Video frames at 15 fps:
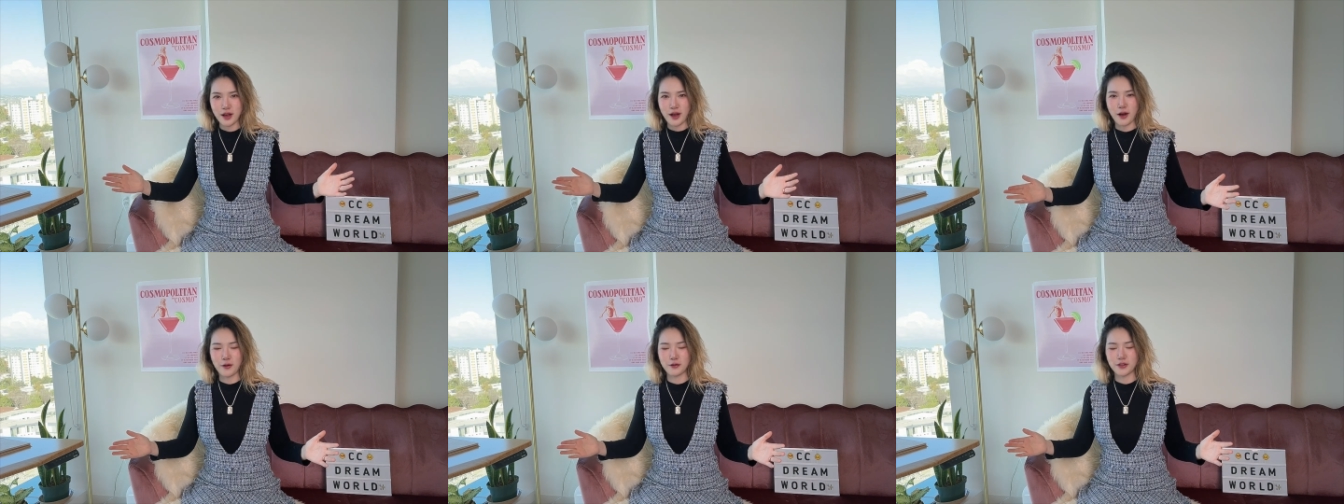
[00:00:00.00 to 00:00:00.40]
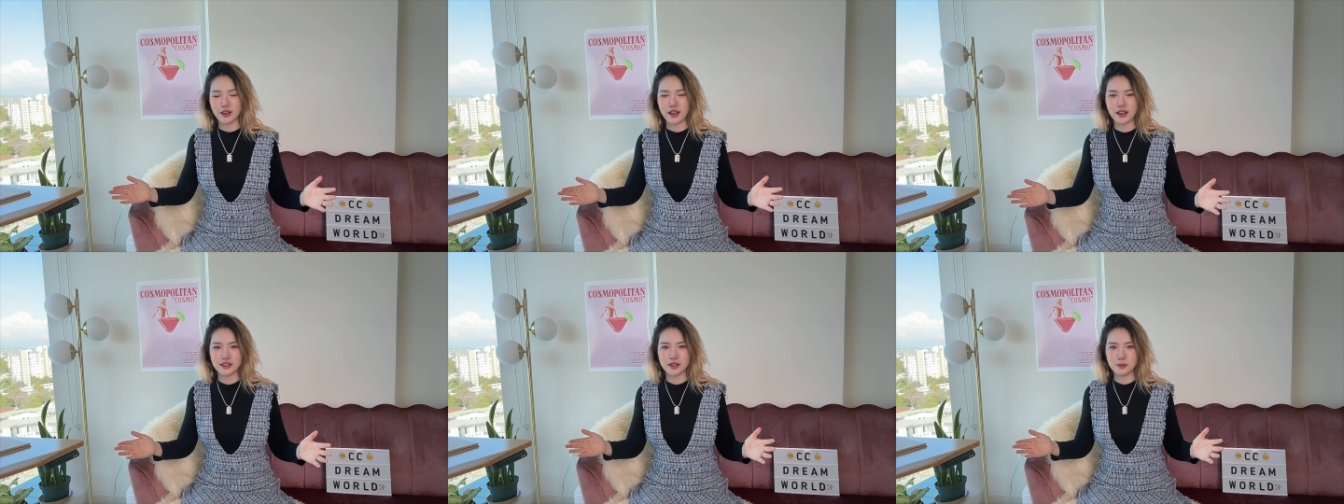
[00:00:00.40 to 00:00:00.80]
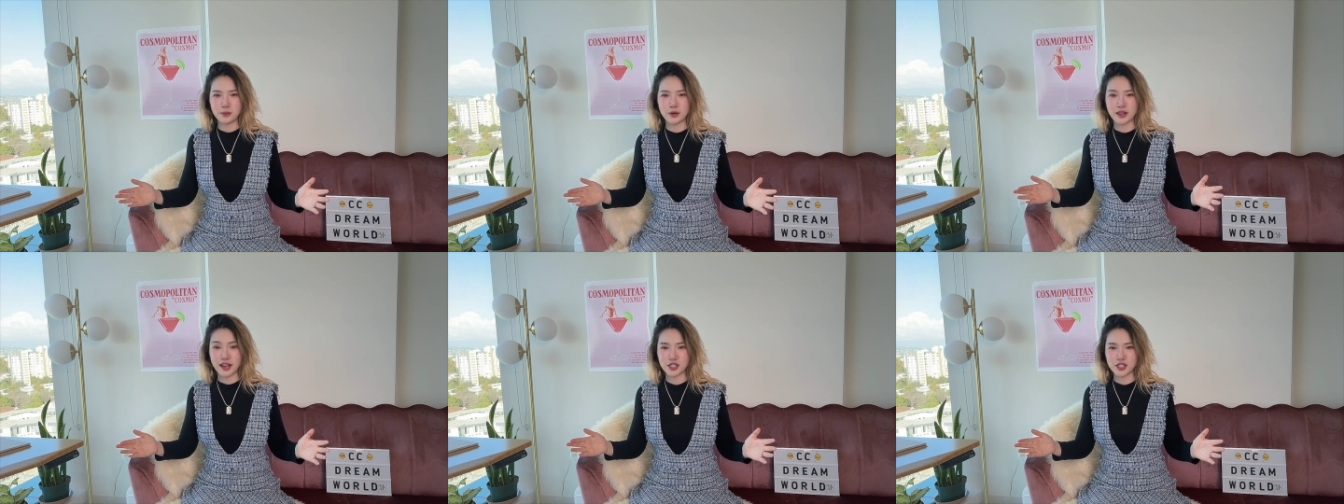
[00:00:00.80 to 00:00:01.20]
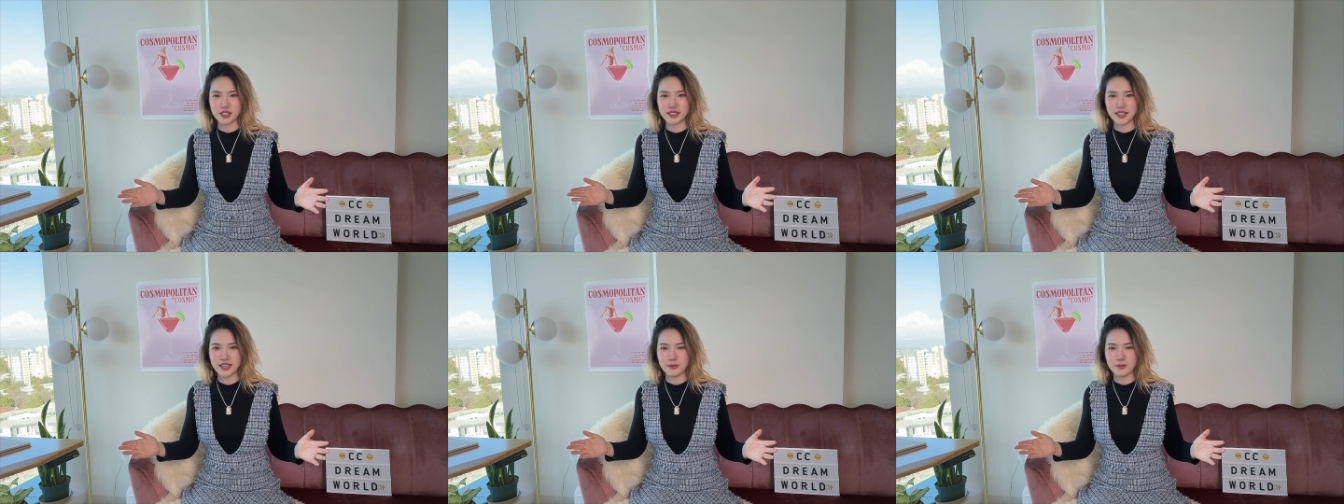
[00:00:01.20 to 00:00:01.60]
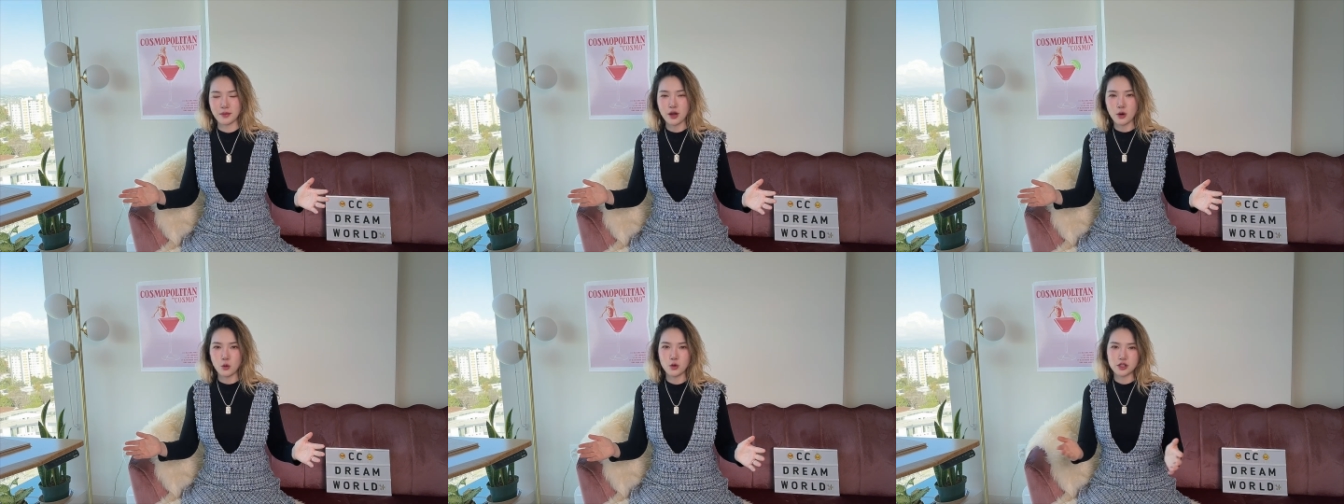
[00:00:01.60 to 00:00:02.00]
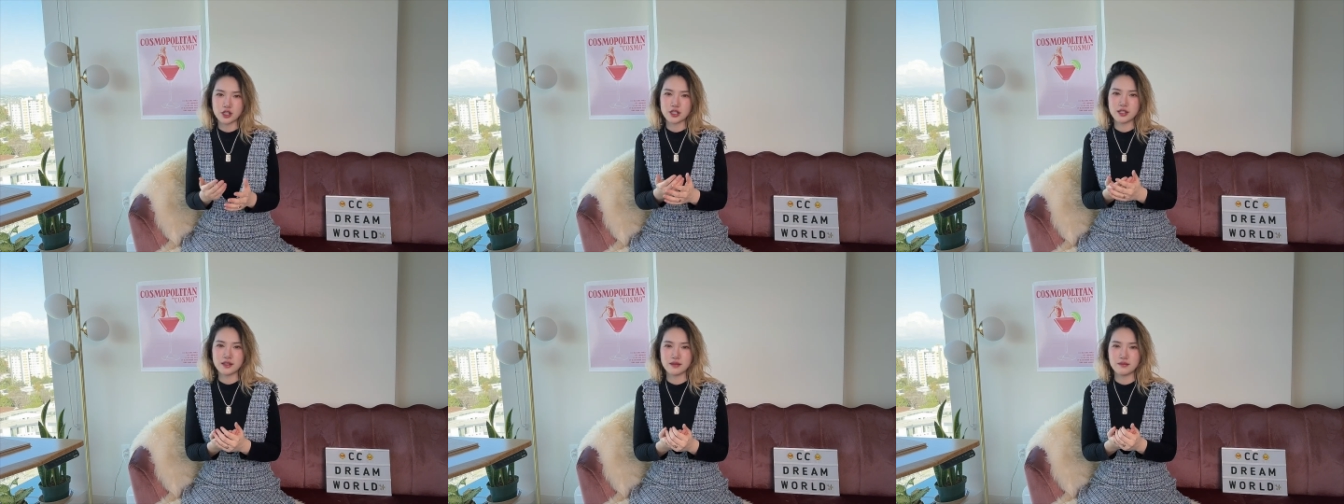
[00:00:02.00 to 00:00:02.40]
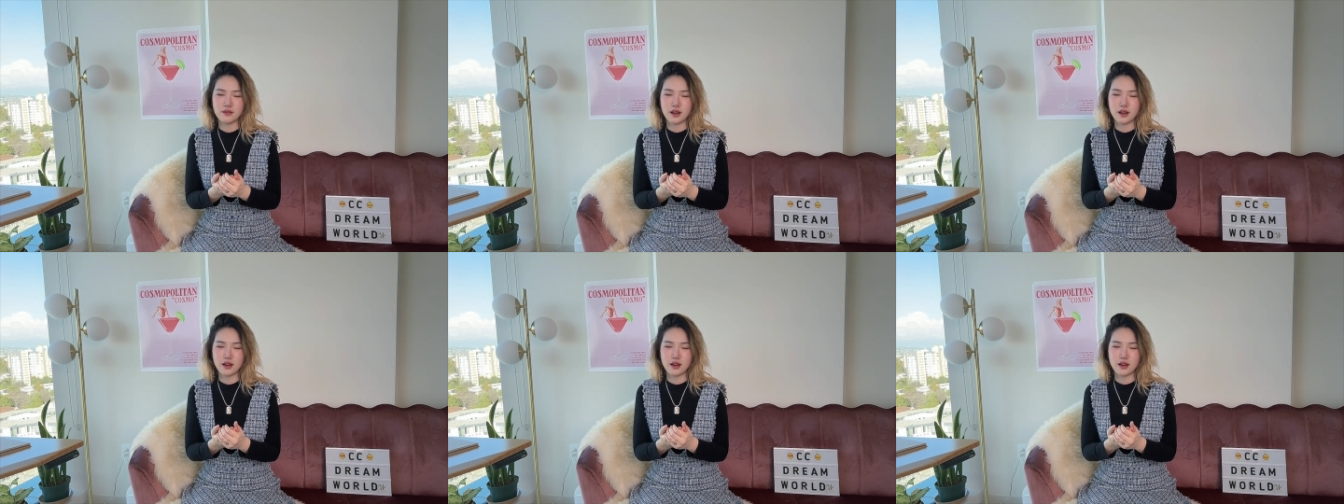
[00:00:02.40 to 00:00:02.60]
of the content production team with just